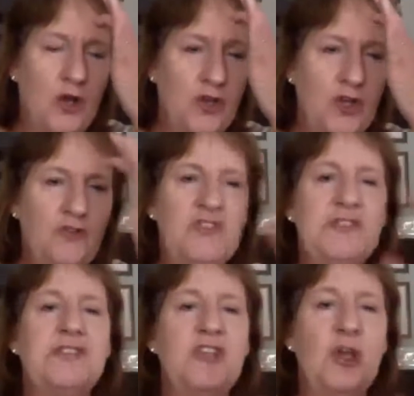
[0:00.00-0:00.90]
you
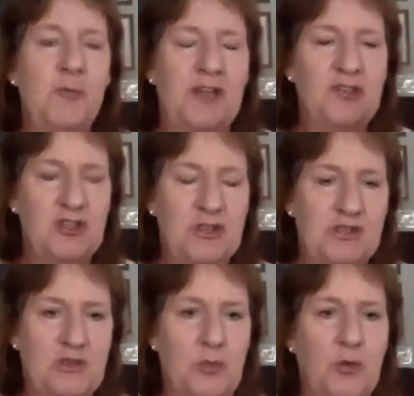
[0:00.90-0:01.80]
did so much in the
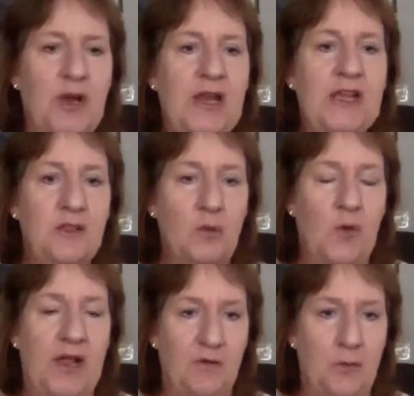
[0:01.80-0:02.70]
spring in the
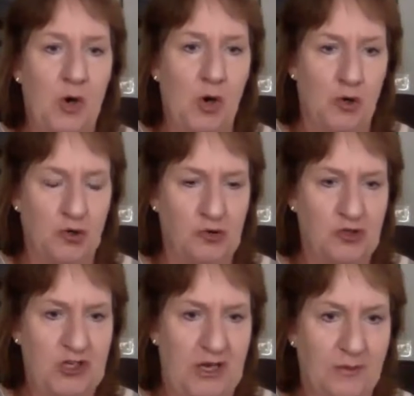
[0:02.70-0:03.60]
way of
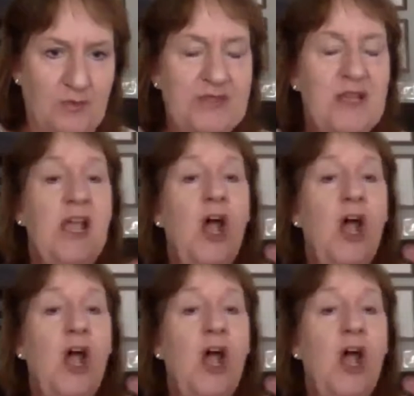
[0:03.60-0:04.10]
partnerships.